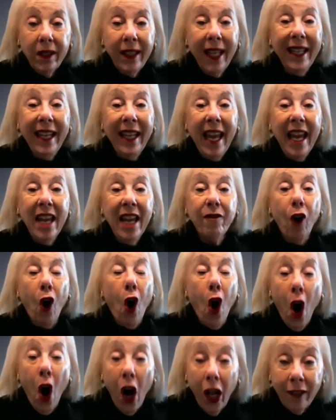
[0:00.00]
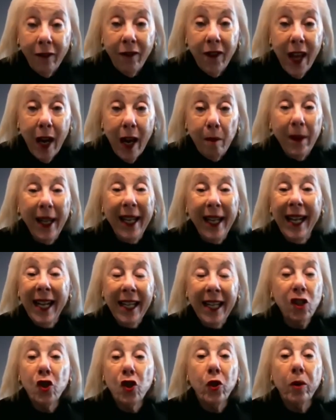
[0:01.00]
they gave all of them an
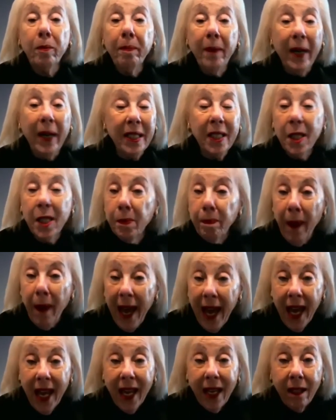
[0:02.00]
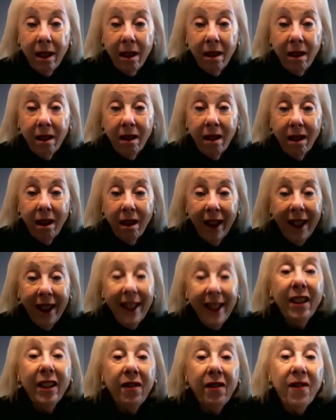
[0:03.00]
extra month's pay
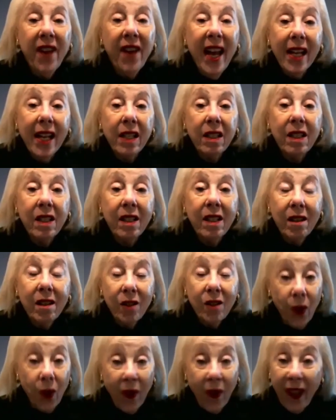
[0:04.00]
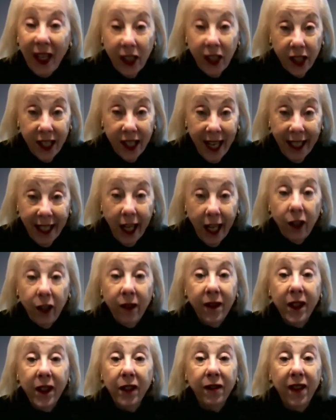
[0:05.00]
in advance so they could take care
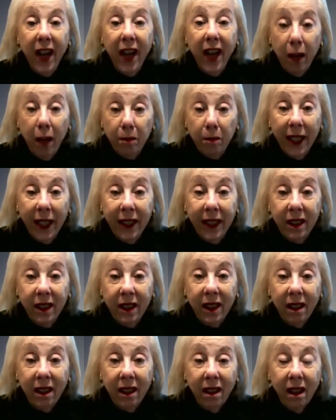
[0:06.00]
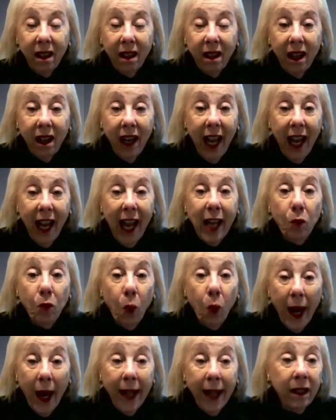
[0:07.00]
of their families. And
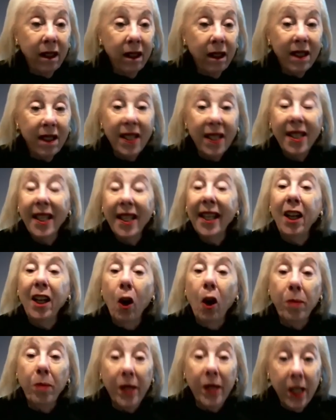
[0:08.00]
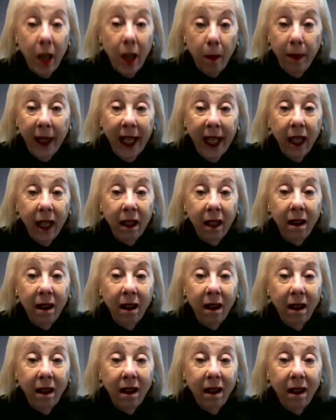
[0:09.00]
when the city opened up again,